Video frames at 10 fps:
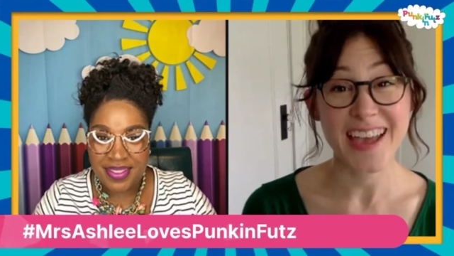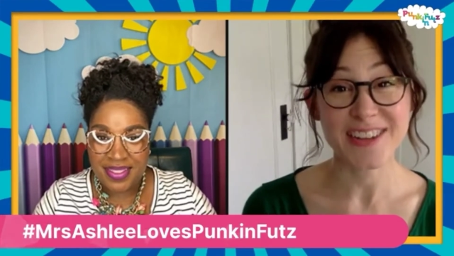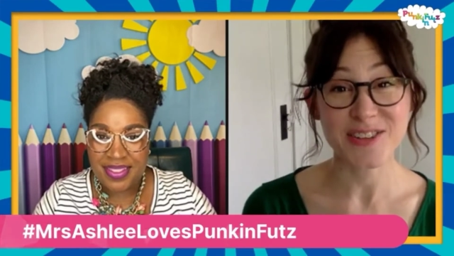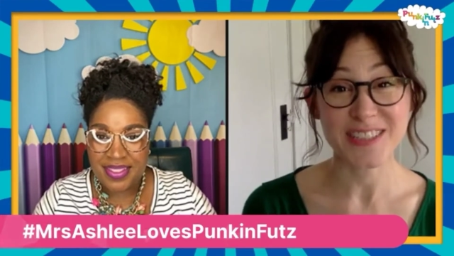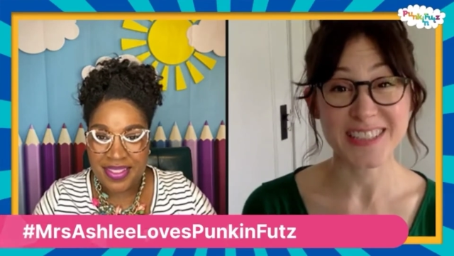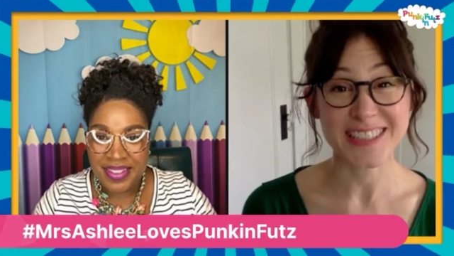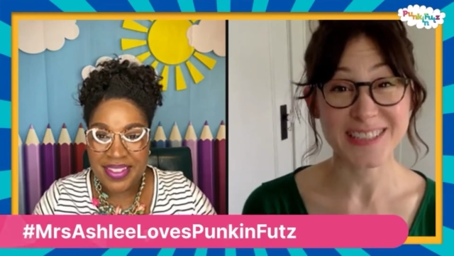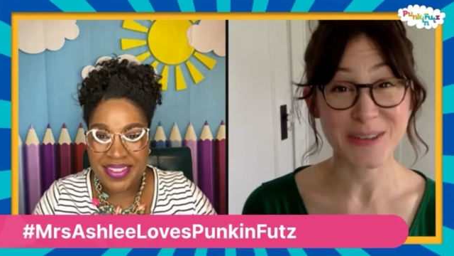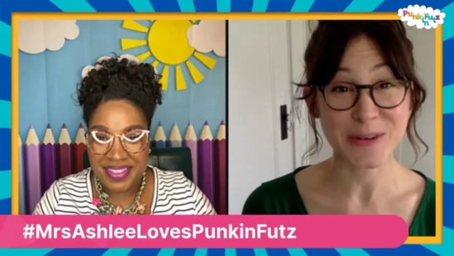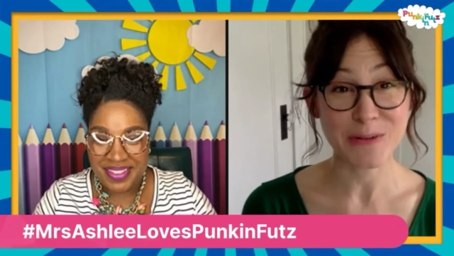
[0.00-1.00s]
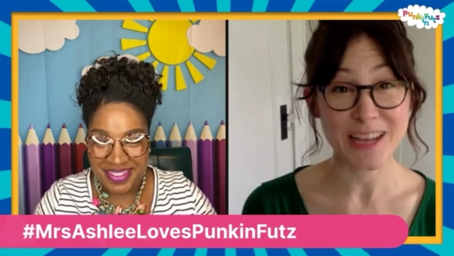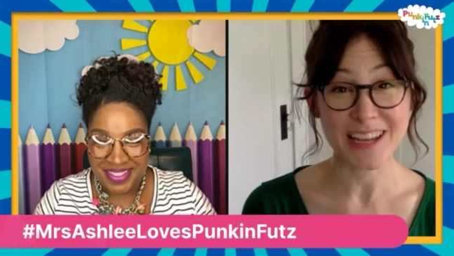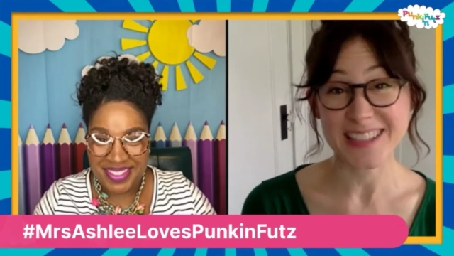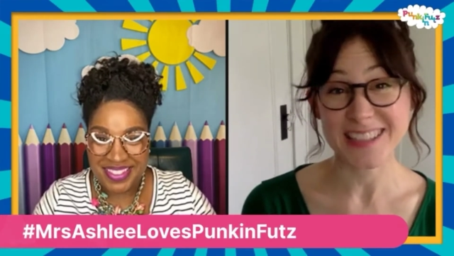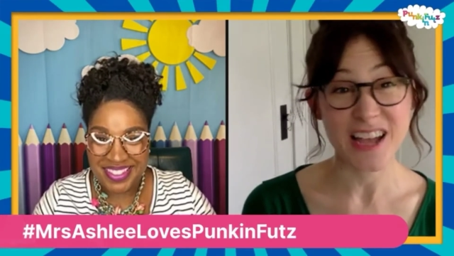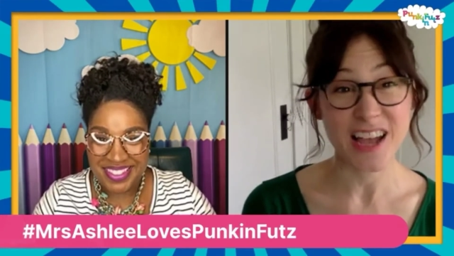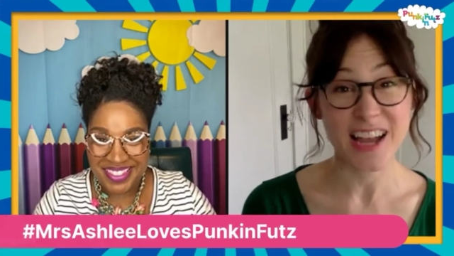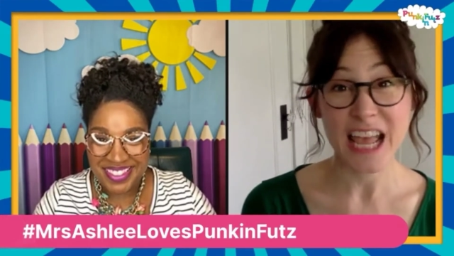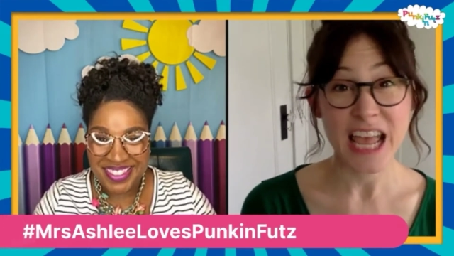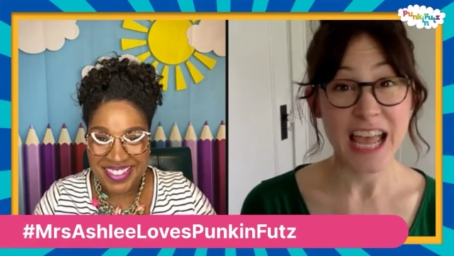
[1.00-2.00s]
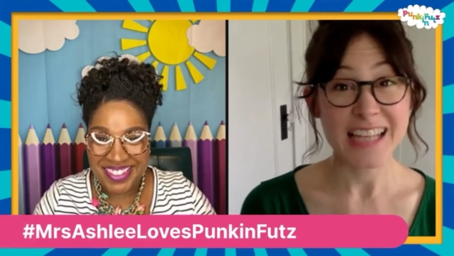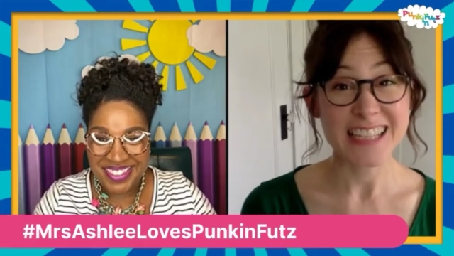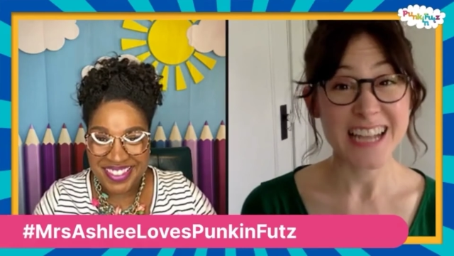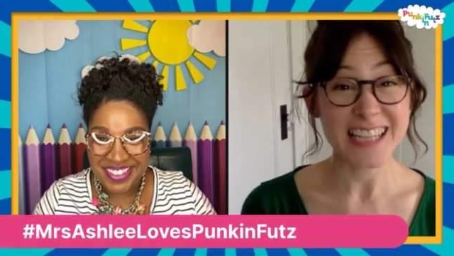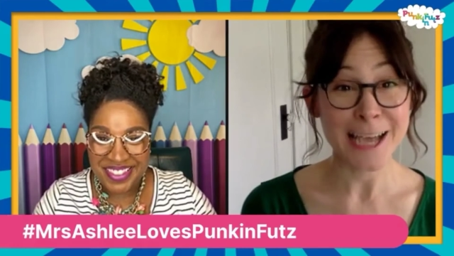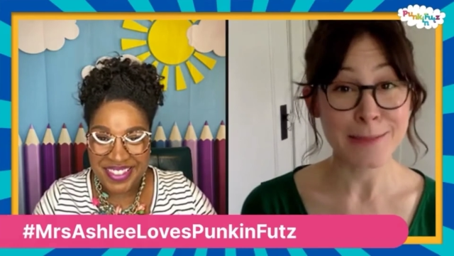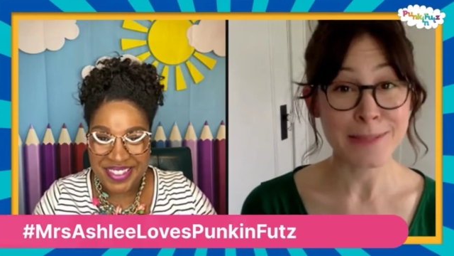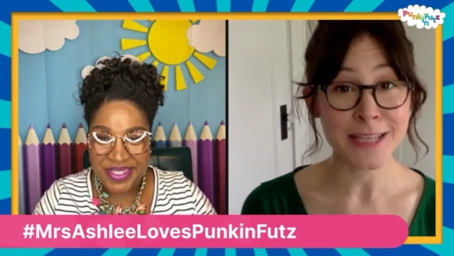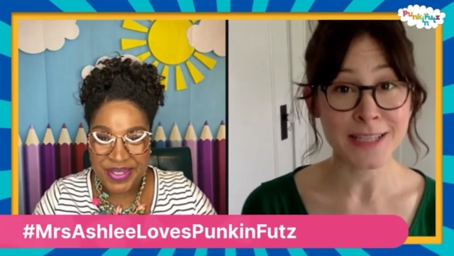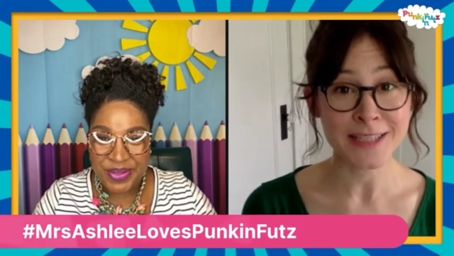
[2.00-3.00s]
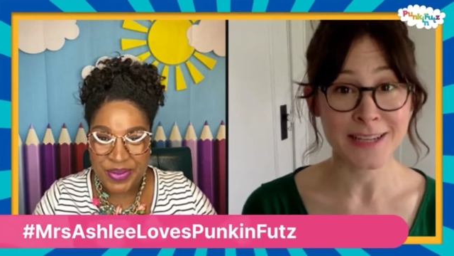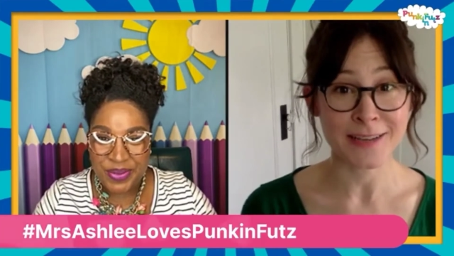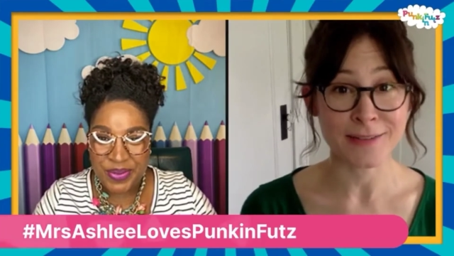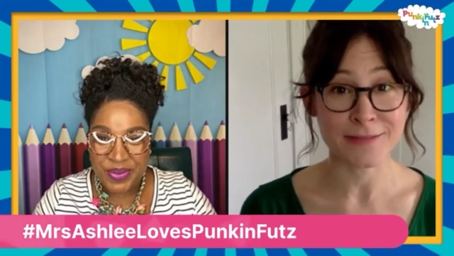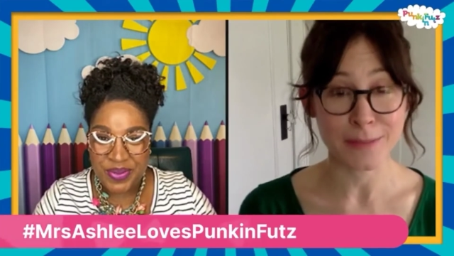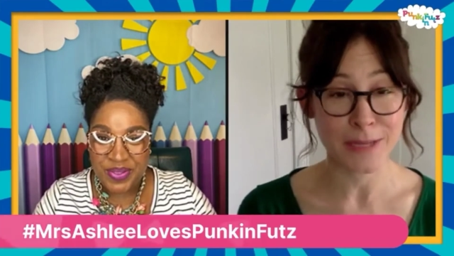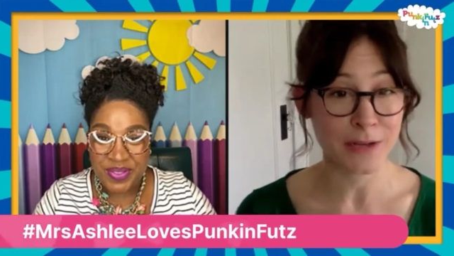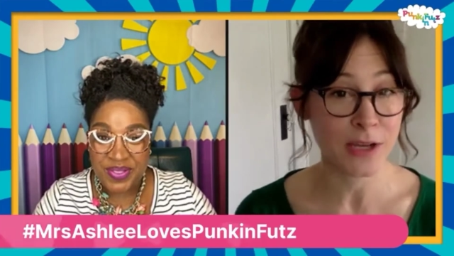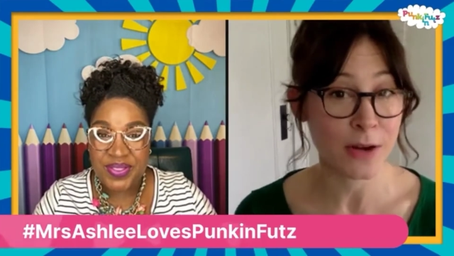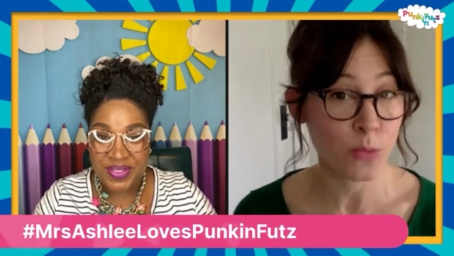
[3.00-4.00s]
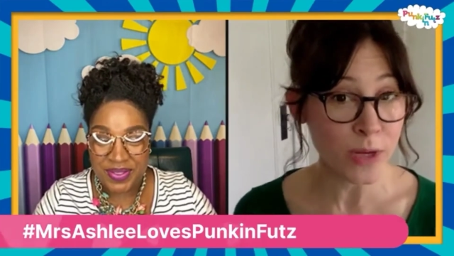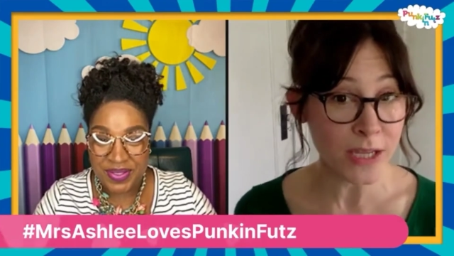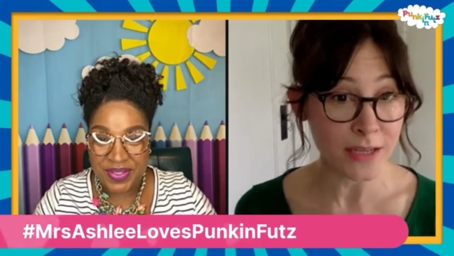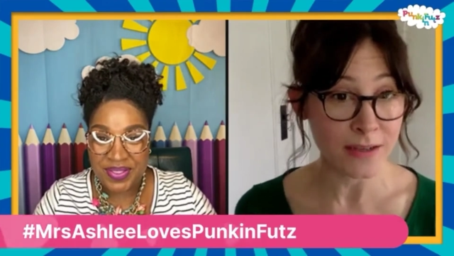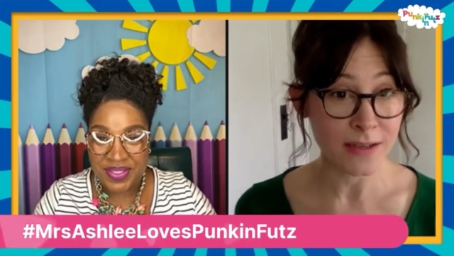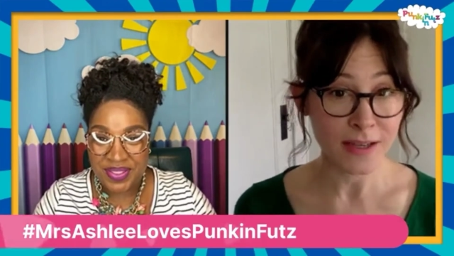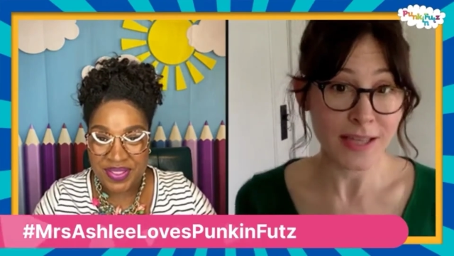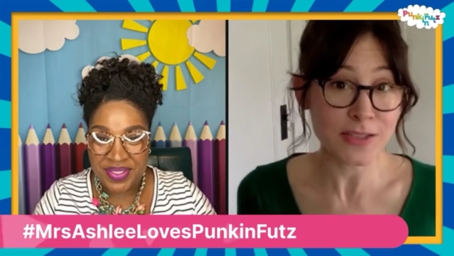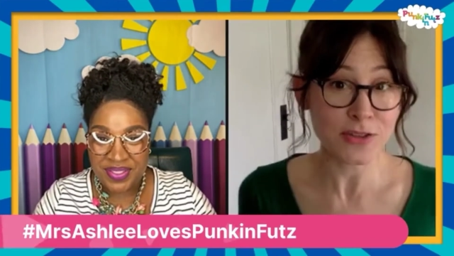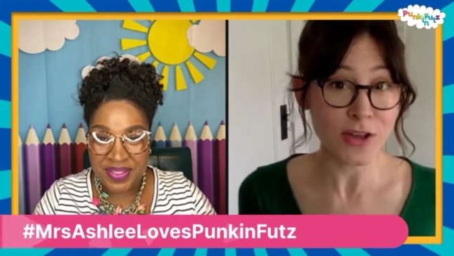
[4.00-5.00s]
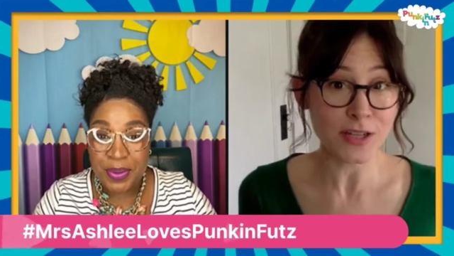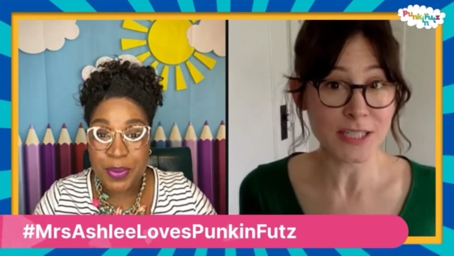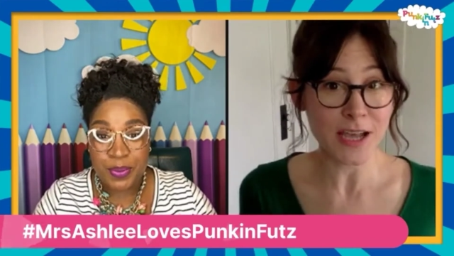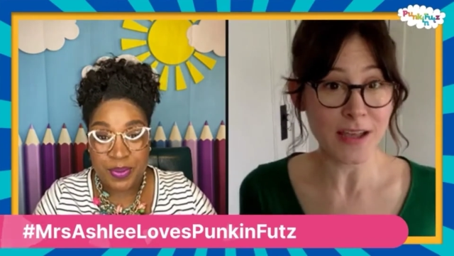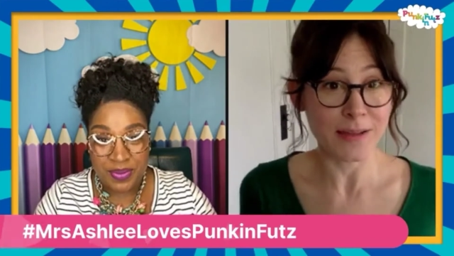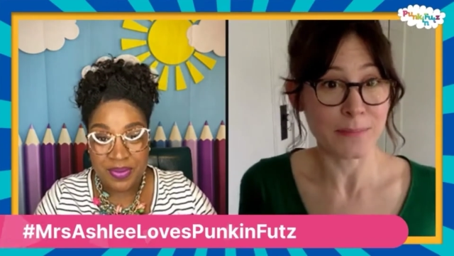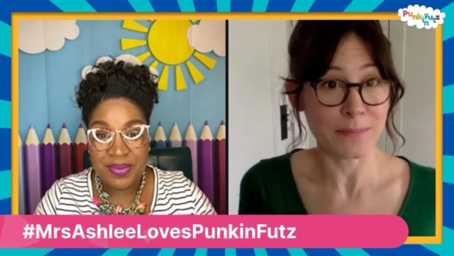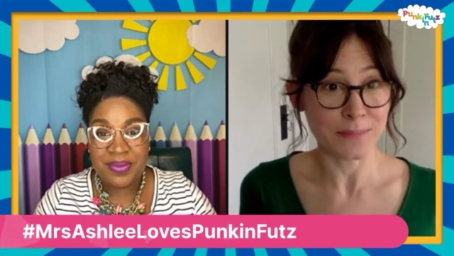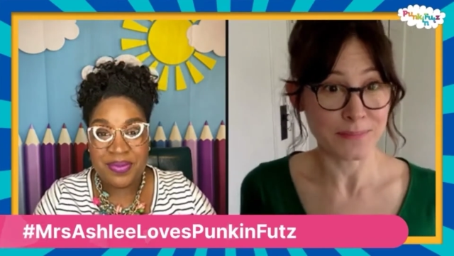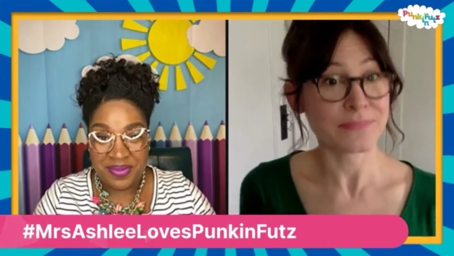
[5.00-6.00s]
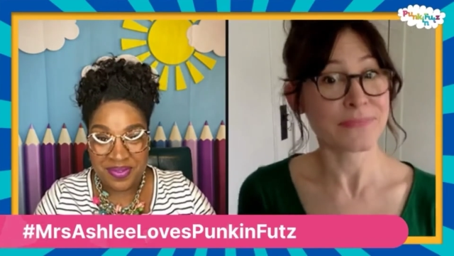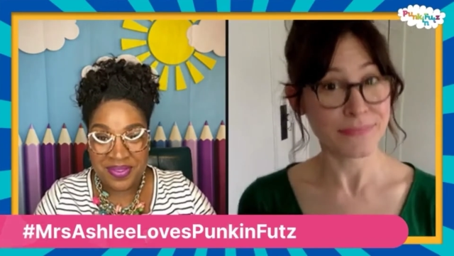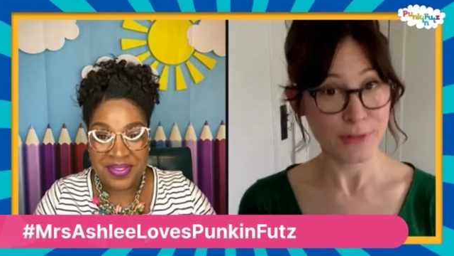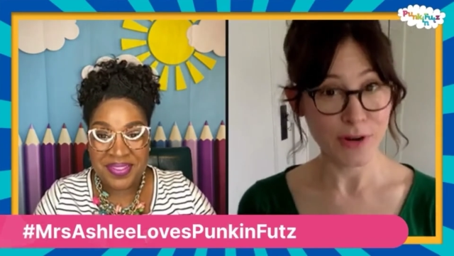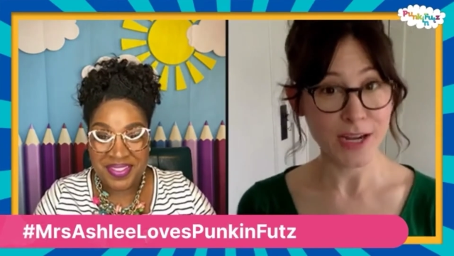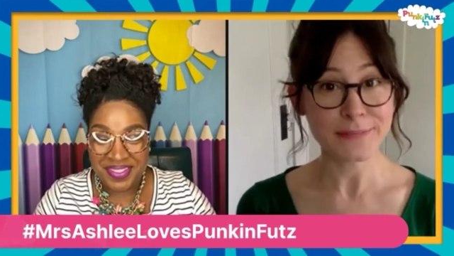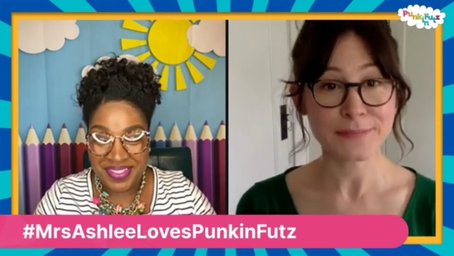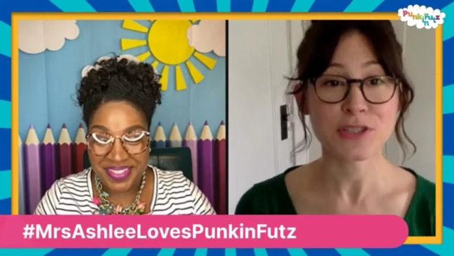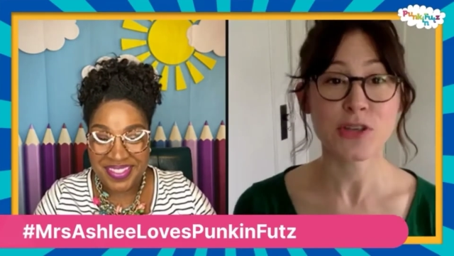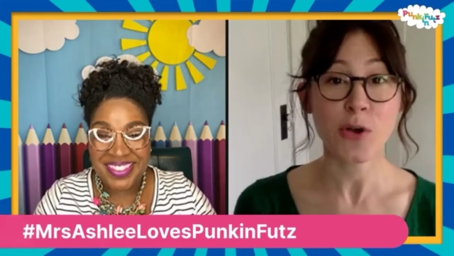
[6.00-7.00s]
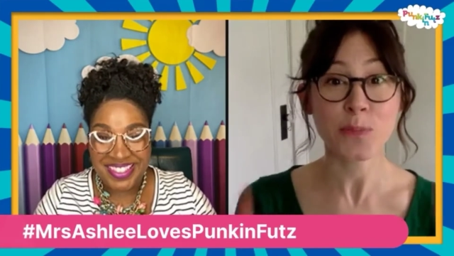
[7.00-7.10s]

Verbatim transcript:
Speaker 1: can still win. It's not time sensitive. I mean, you got a week. That's a long time, right? So,